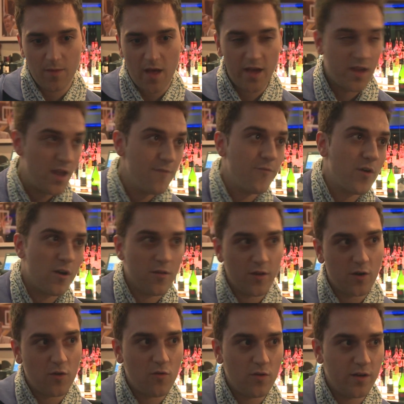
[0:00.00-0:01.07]
I aim for another
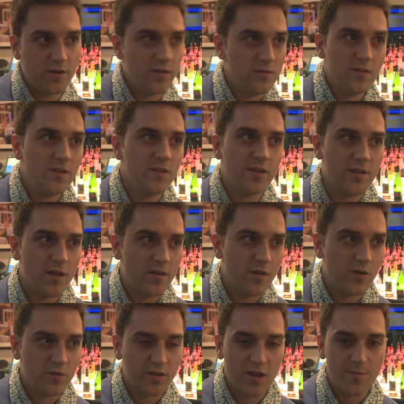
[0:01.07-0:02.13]
goal, and it's like that the
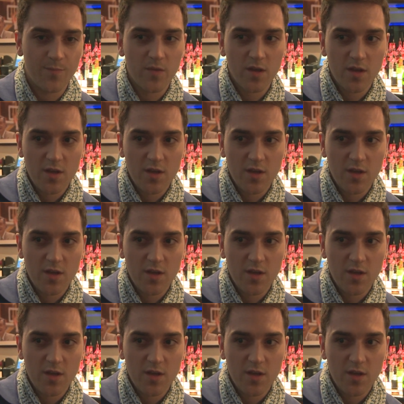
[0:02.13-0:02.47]
whole time.